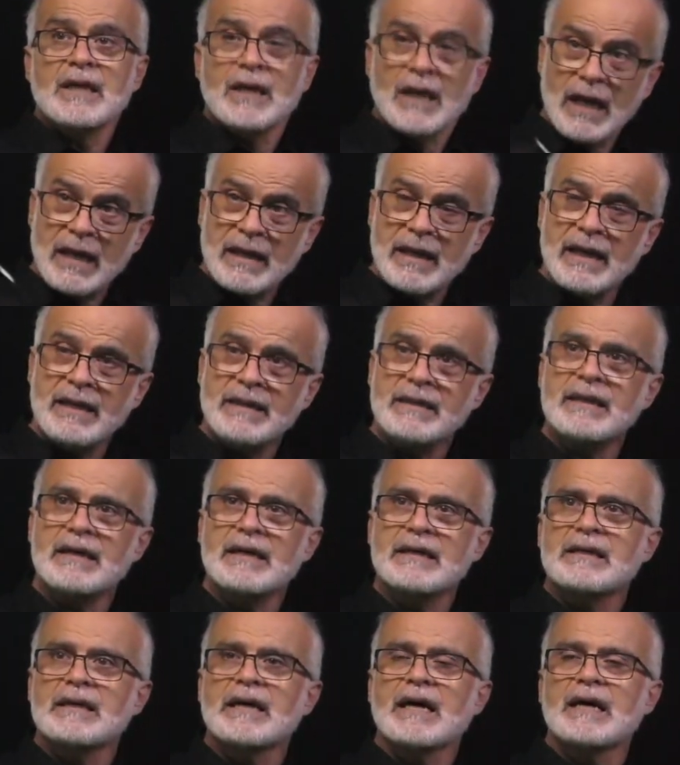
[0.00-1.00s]
Again,
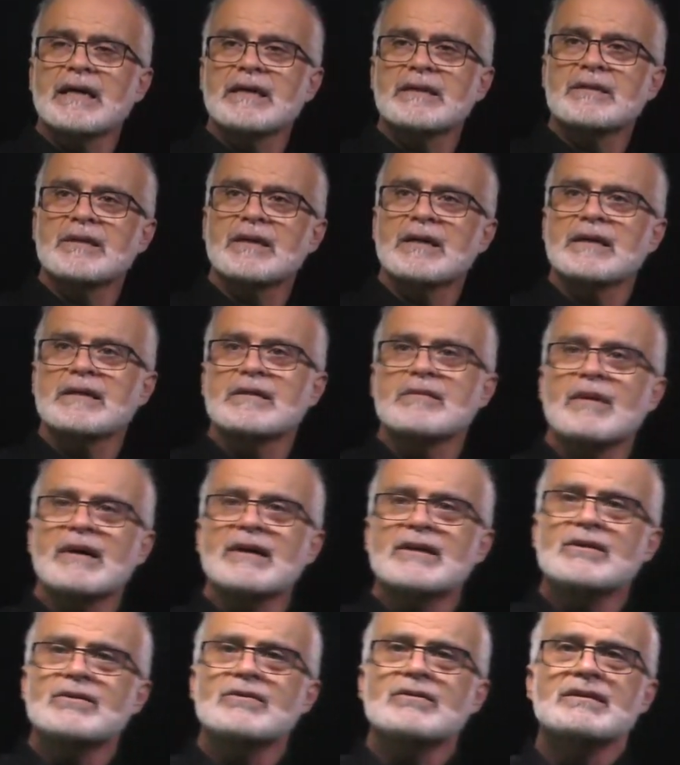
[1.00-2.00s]
I
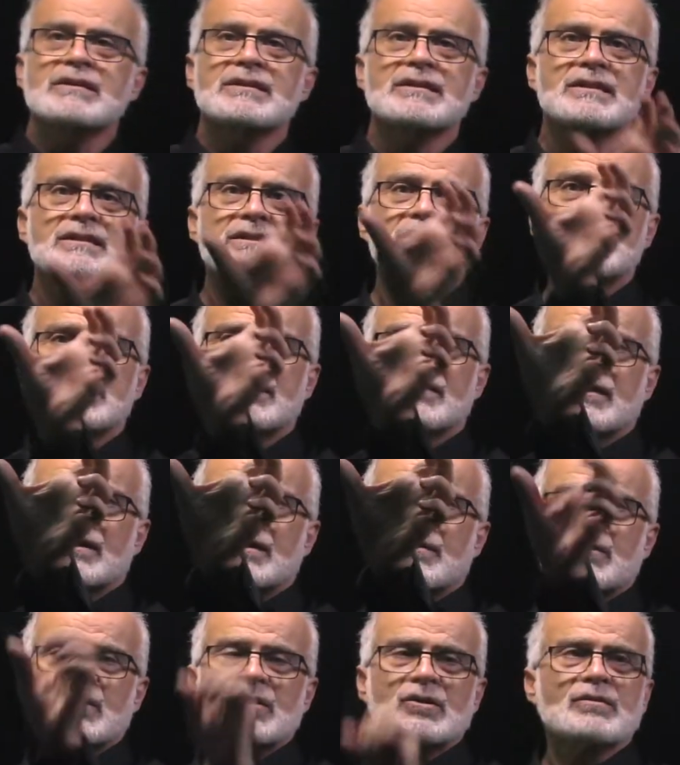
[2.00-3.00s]
remind you, this is
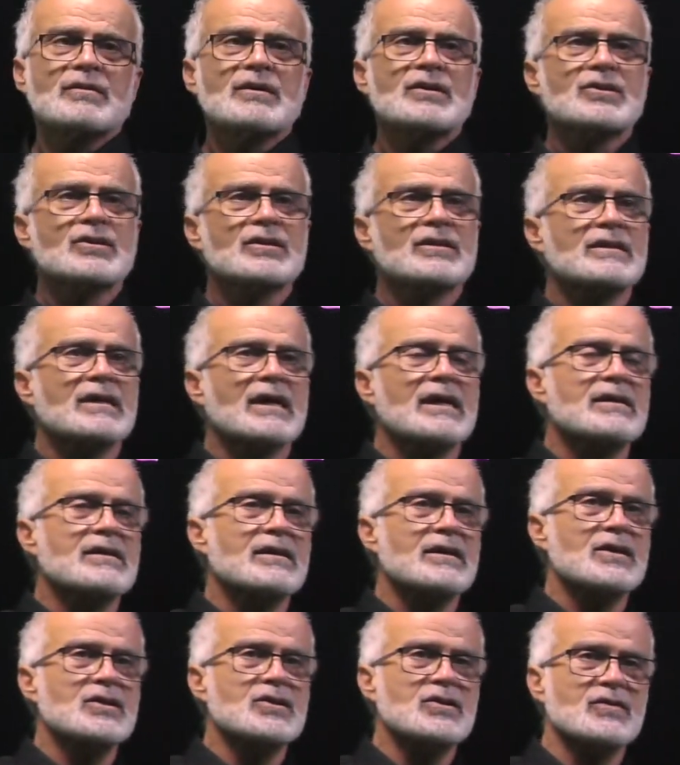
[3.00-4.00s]
perturbation
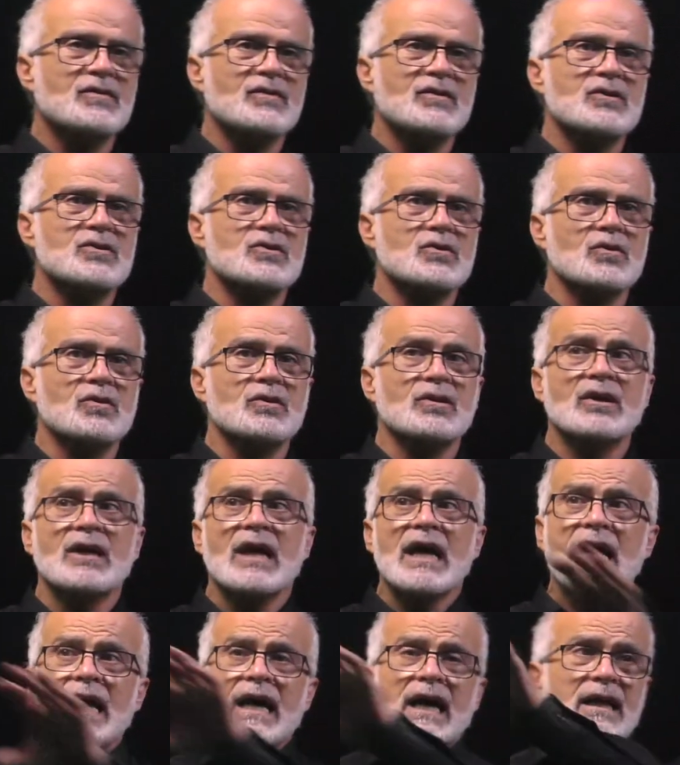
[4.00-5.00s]
calculation first order,
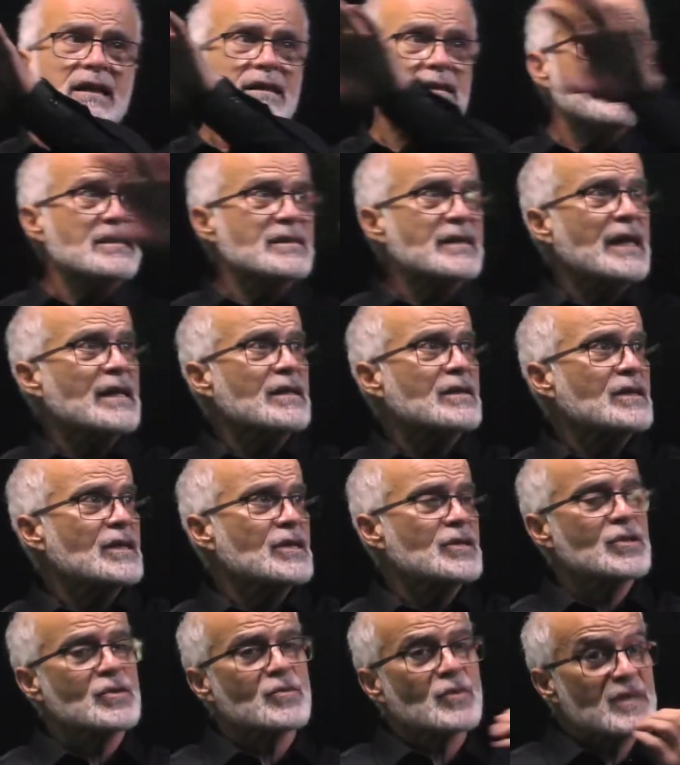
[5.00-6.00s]
and this
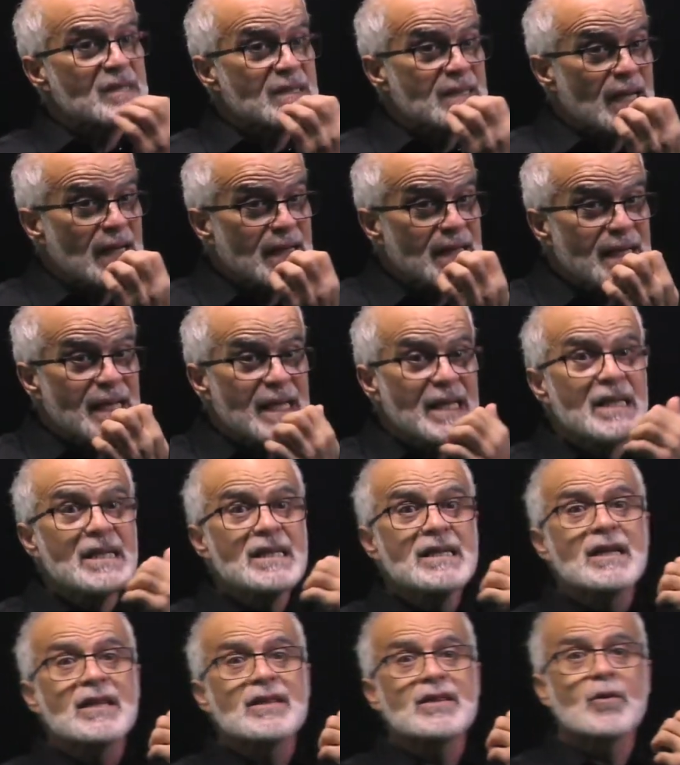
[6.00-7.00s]
calculation was done
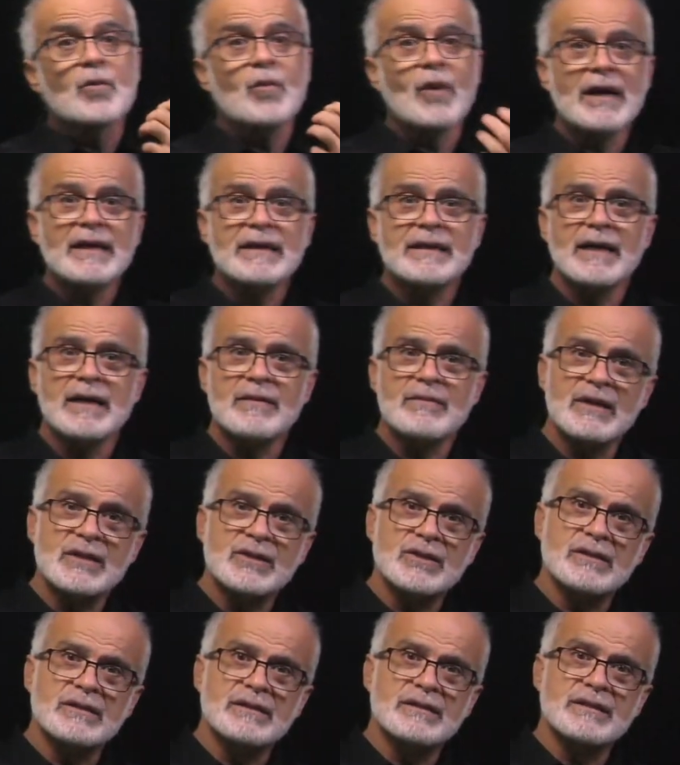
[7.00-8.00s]
in the
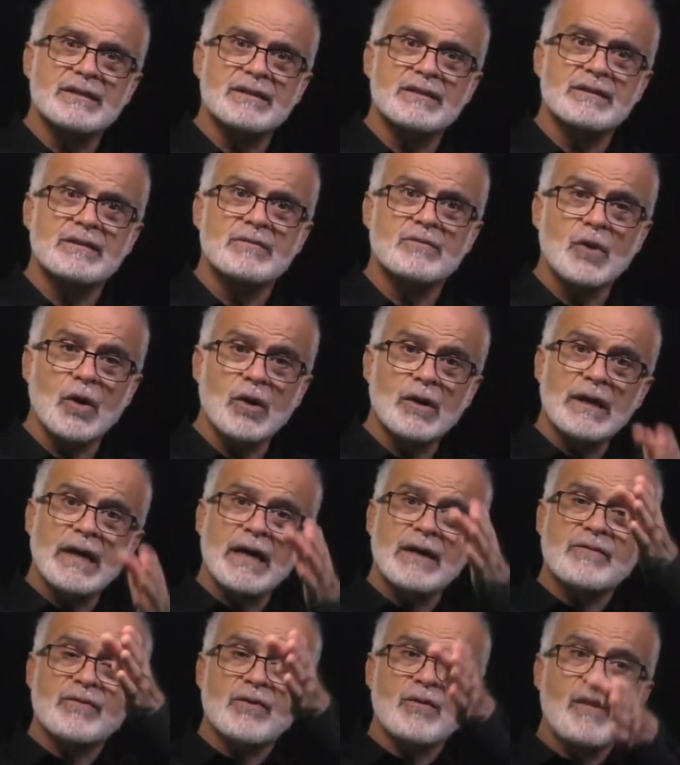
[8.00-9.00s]
one-dimensional system. We only
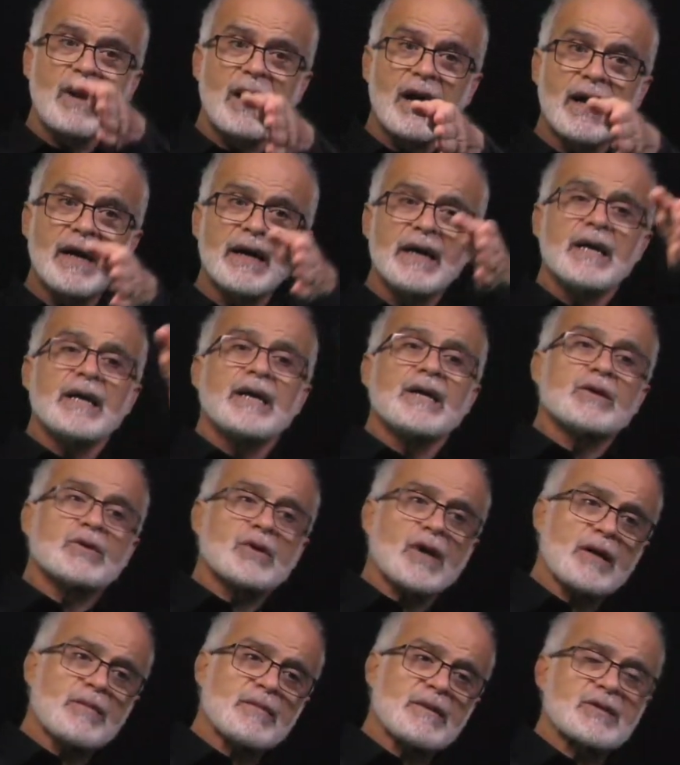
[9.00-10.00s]
have from I to
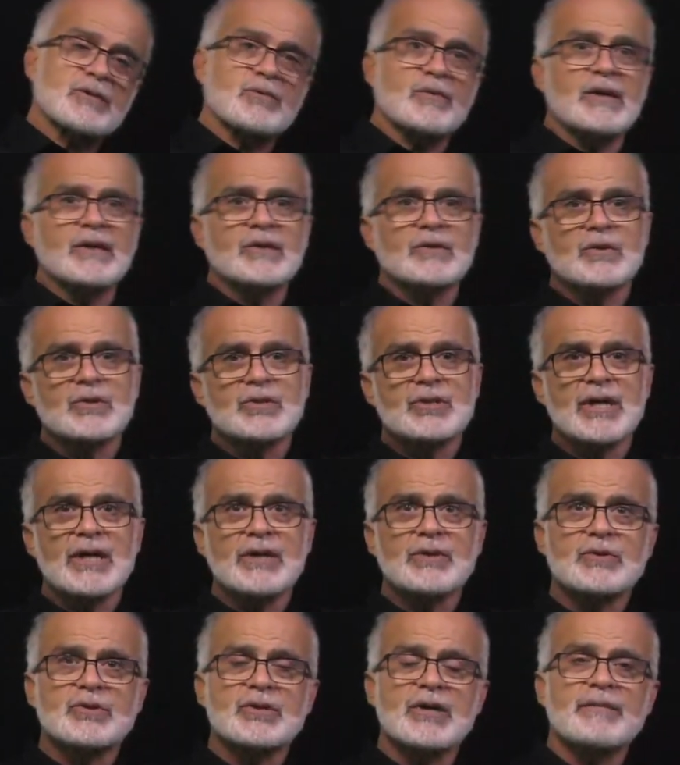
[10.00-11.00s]
I plus 1 or J
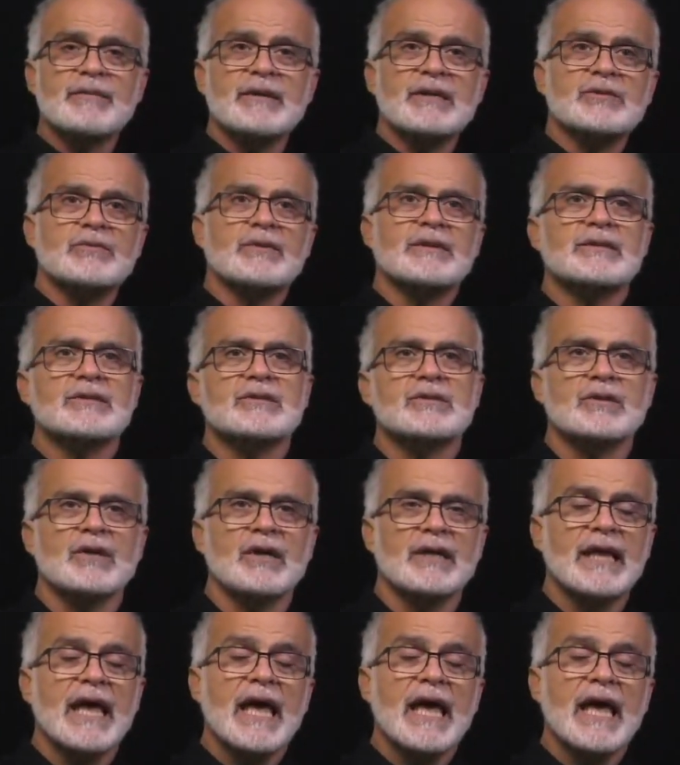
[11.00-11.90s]
to J plus 1 and so on.